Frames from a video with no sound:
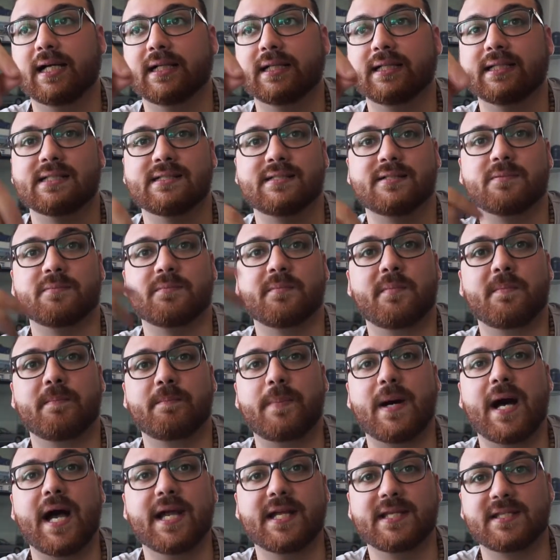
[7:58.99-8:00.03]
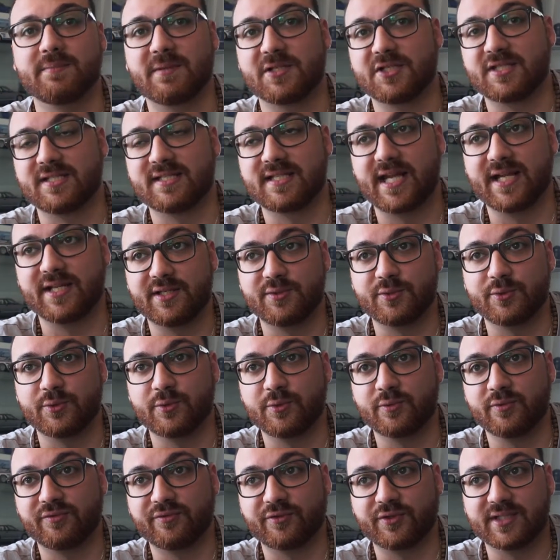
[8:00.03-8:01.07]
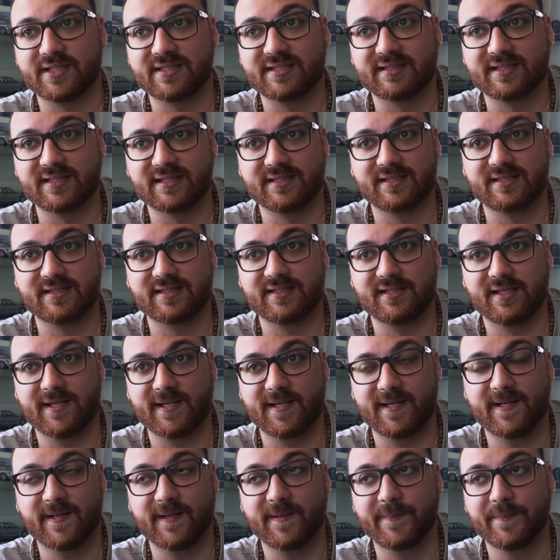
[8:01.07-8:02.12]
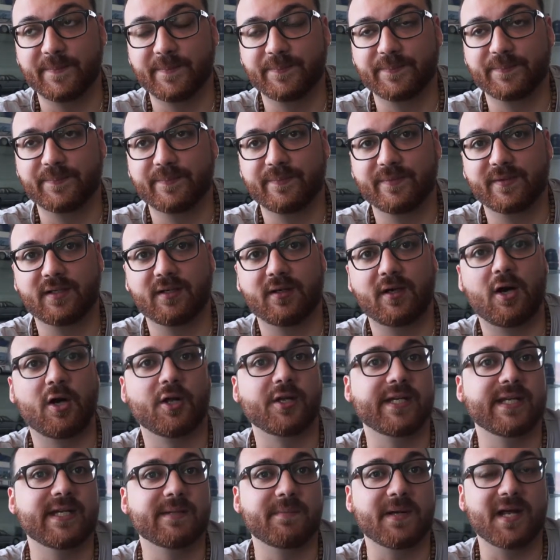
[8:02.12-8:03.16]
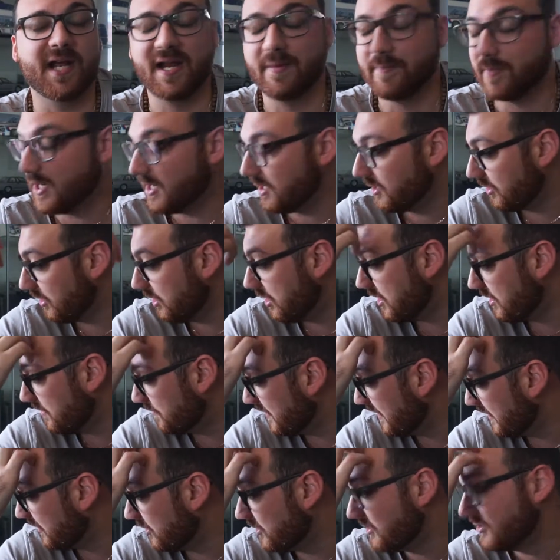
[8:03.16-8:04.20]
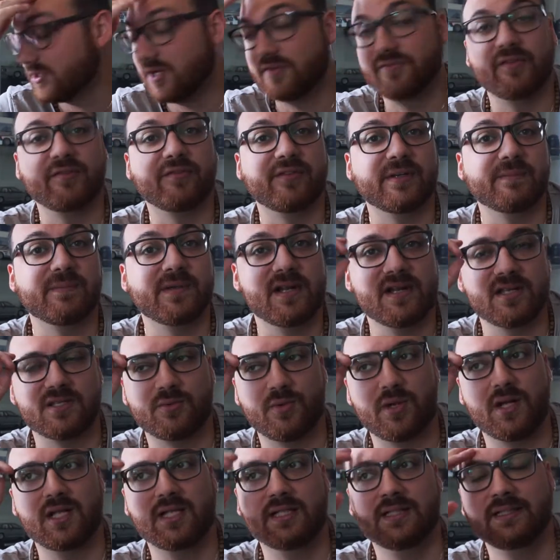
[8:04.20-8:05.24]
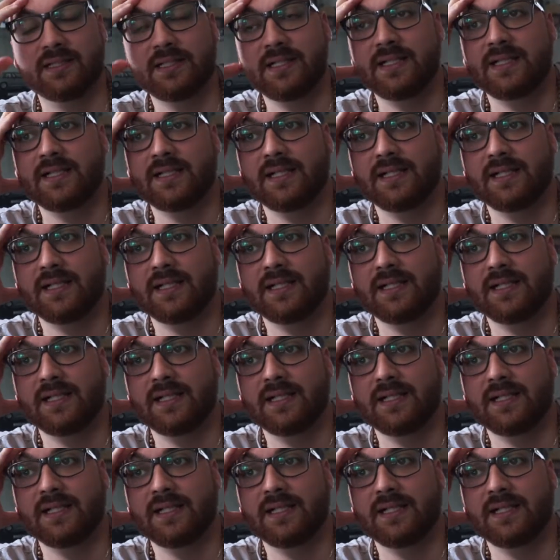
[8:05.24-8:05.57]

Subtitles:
He doesn't buy as much as do, for instance, on eBay. I bought a lot of my cars off of eBay as well.